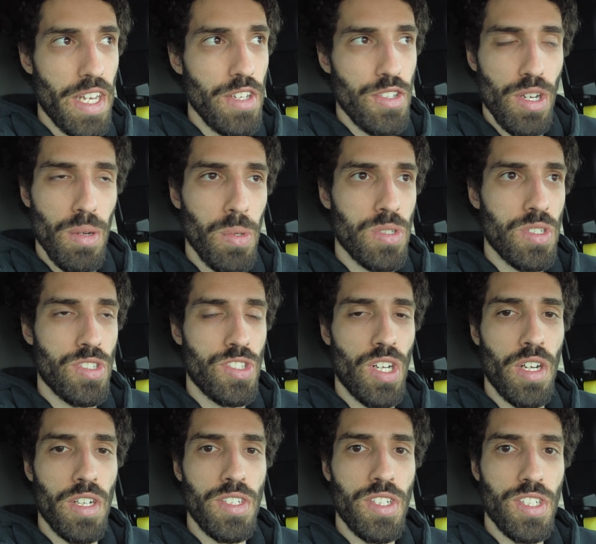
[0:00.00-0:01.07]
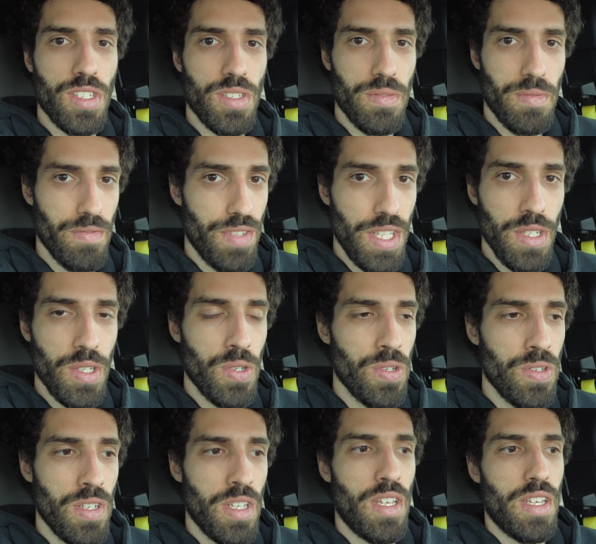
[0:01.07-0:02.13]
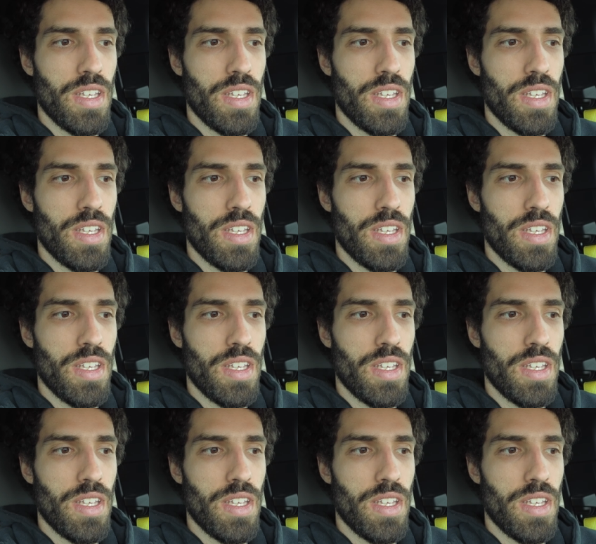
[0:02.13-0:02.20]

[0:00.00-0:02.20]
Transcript: any turbocharged vehicle,